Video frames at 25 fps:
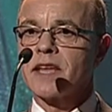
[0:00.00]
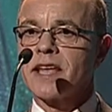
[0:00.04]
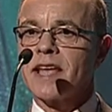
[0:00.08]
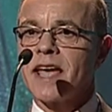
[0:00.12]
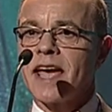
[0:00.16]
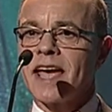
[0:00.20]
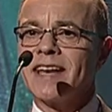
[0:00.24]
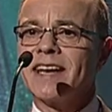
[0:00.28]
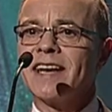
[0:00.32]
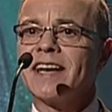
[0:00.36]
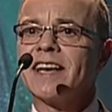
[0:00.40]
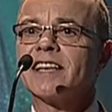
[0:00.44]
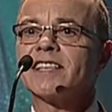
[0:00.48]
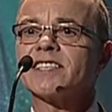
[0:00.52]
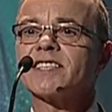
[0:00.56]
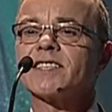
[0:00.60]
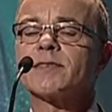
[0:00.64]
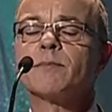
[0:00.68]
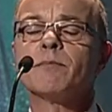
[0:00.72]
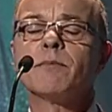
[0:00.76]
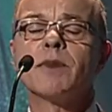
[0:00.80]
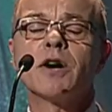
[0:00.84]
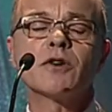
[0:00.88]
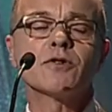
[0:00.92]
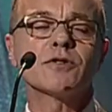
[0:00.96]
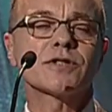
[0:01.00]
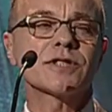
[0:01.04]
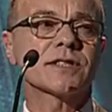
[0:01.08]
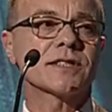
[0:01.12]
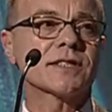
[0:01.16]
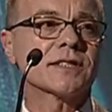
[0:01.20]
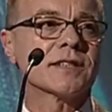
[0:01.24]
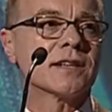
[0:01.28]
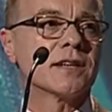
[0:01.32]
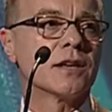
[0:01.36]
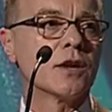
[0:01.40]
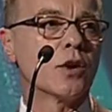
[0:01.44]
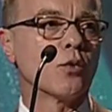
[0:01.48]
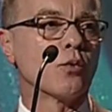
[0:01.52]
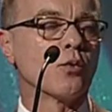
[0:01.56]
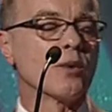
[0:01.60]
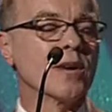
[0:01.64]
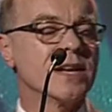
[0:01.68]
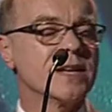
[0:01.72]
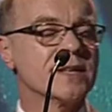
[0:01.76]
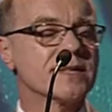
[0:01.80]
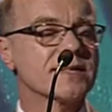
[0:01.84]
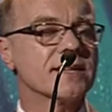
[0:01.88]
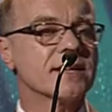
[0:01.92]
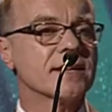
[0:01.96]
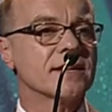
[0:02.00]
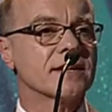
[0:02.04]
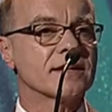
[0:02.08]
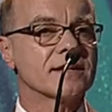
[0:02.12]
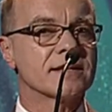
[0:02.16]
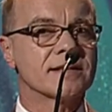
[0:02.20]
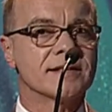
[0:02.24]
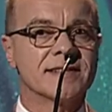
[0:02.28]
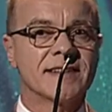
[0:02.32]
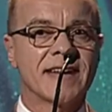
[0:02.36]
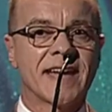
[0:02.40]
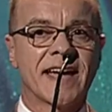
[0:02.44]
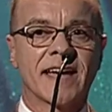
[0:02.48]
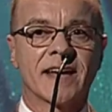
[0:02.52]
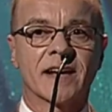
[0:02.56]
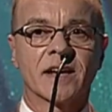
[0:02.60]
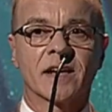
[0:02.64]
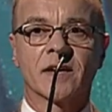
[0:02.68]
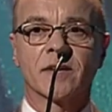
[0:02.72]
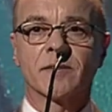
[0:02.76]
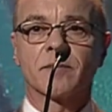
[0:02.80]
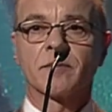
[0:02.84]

And in its most recent data,